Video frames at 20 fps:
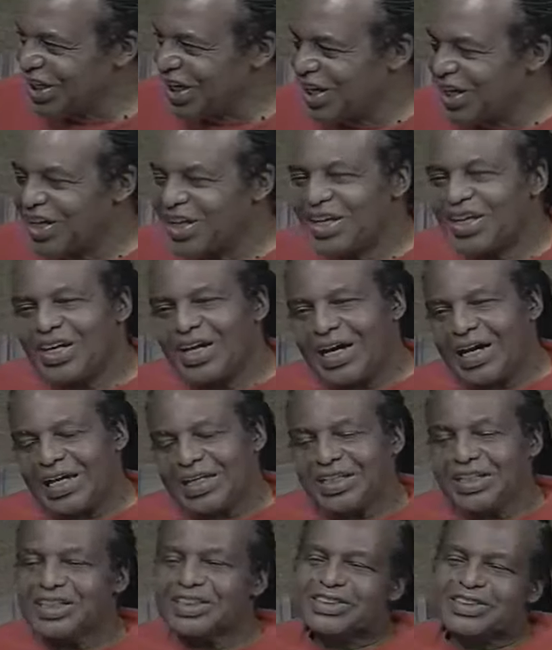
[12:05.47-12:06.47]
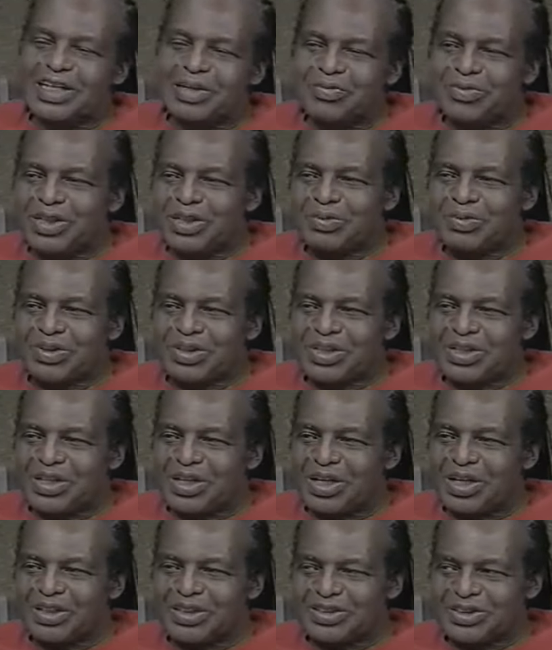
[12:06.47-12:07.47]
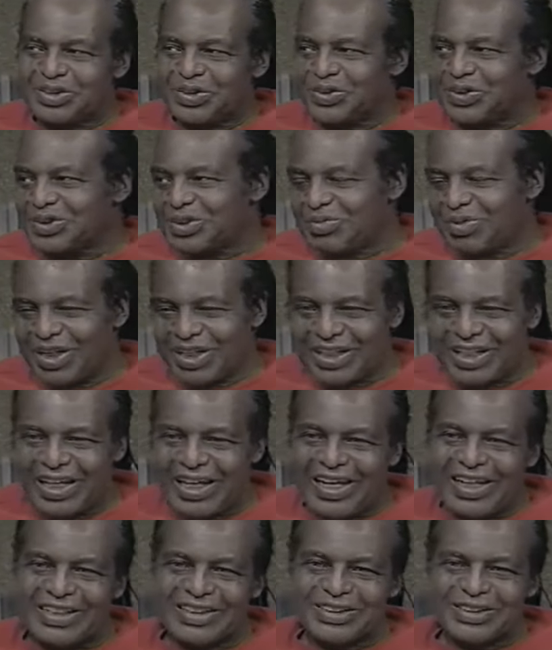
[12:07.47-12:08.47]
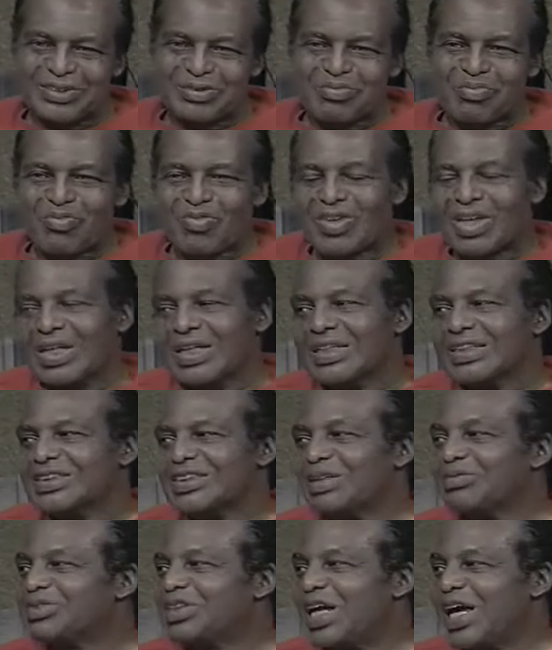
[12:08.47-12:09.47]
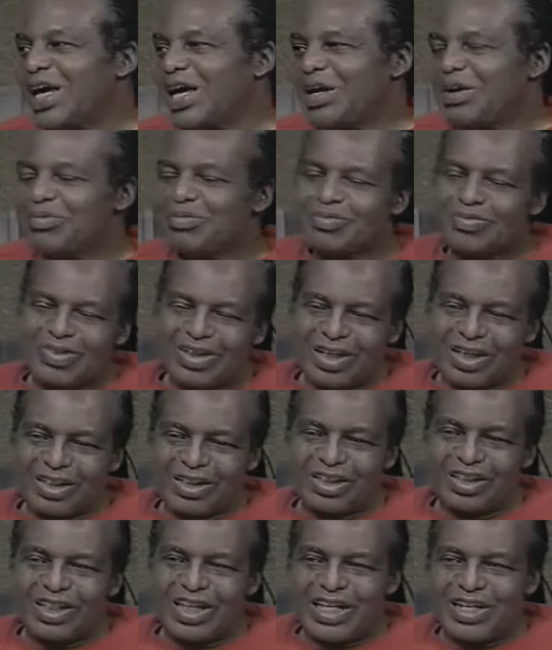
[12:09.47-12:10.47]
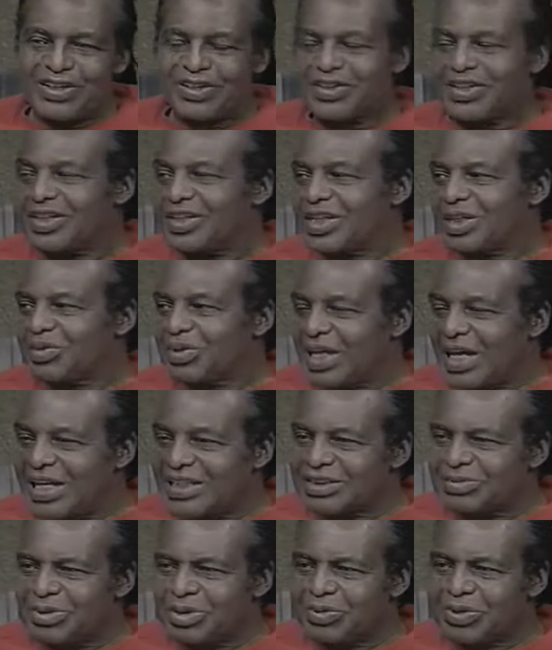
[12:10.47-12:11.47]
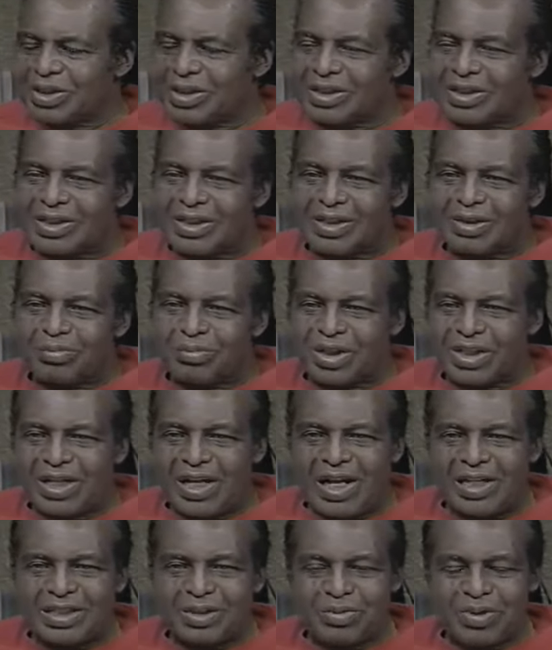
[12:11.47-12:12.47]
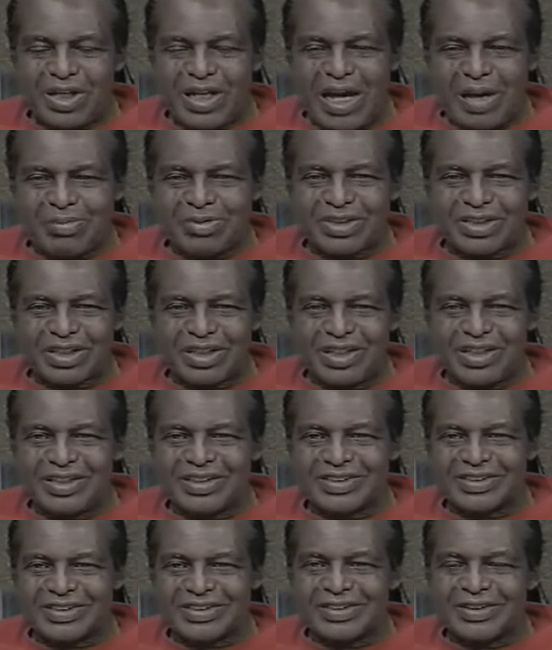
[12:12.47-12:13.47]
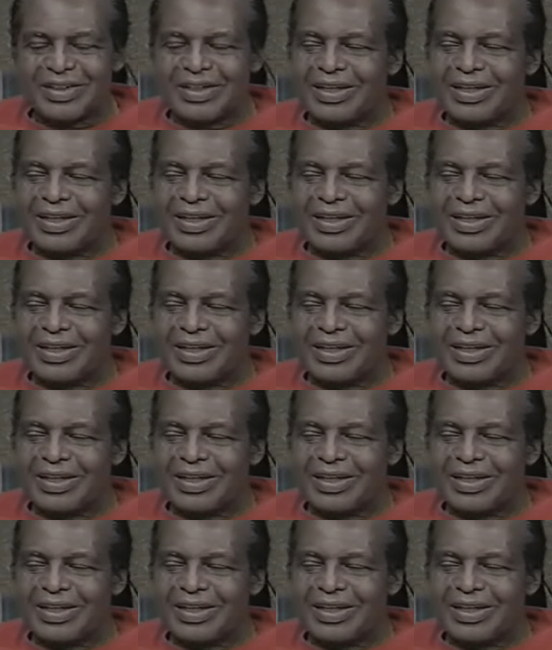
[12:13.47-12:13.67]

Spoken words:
then, I did the same thing with the students in my class. Sometime a little later, they would ask me, well, Brother Onion, what happened to Cletus?